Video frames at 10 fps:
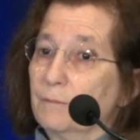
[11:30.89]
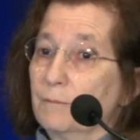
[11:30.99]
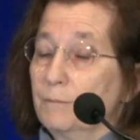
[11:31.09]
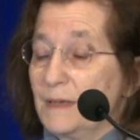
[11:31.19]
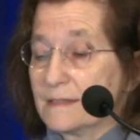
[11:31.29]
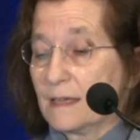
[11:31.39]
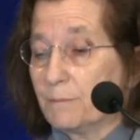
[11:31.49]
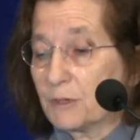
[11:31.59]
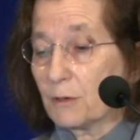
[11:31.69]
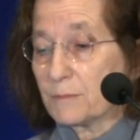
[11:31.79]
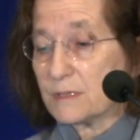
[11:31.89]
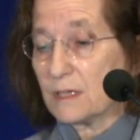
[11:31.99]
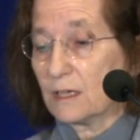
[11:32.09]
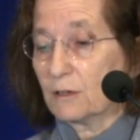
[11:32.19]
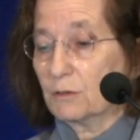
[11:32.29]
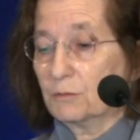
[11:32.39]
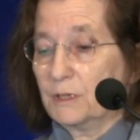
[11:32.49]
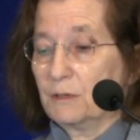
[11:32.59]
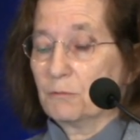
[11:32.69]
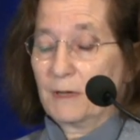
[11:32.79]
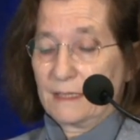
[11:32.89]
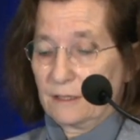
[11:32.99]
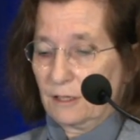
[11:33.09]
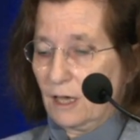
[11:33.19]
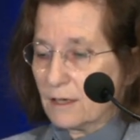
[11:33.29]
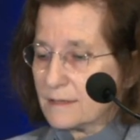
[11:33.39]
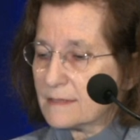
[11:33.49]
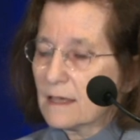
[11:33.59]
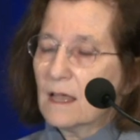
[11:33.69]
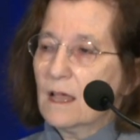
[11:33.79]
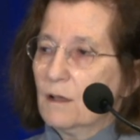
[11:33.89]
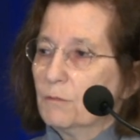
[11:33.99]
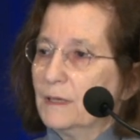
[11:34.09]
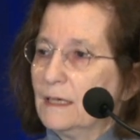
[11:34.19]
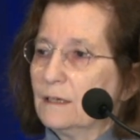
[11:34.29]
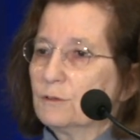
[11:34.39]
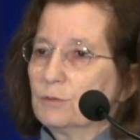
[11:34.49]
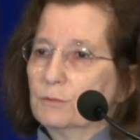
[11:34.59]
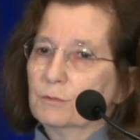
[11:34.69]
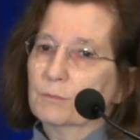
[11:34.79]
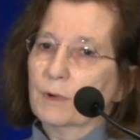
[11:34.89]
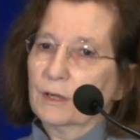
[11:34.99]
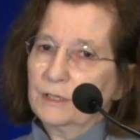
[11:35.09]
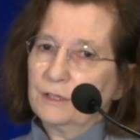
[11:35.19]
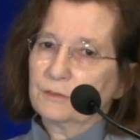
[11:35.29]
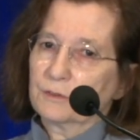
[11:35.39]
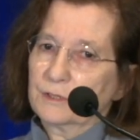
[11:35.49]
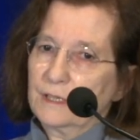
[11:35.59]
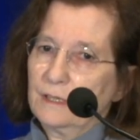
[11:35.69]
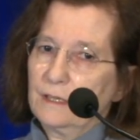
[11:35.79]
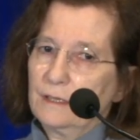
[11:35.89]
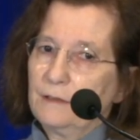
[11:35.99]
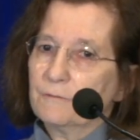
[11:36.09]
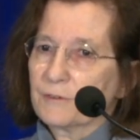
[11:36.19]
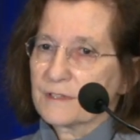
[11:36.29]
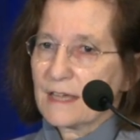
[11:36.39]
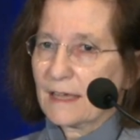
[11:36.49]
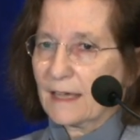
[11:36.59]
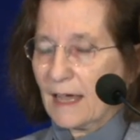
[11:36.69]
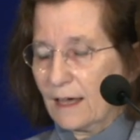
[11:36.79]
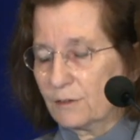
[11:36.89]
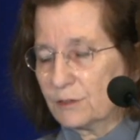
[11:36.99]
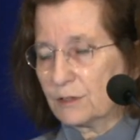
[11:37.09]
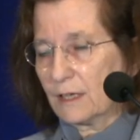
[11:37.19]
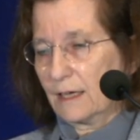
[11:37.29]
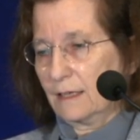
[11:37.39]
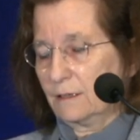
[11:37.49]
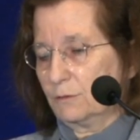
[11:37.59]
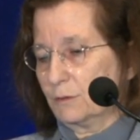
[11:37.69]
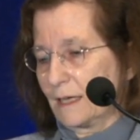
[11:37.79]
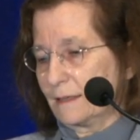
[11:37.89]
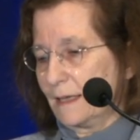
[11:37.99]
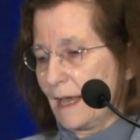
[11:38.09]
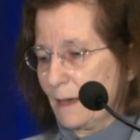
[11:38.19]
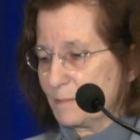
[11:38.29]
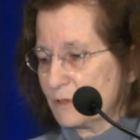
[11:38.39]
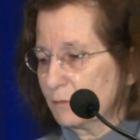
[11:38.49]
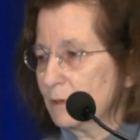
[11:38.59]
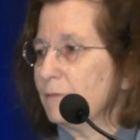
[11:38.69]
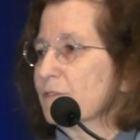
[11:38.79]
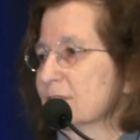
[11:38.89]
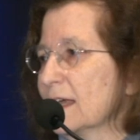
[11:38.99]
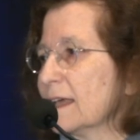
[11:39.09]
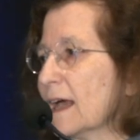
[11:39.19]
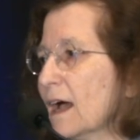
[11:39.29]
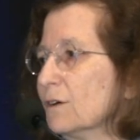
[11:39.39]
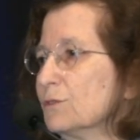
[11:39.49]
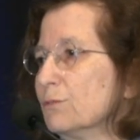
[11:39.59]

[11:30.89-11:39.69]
B symptoms, including weight loss. We need to monitor the lymphocyte count and look at the absolute lymphocyte count.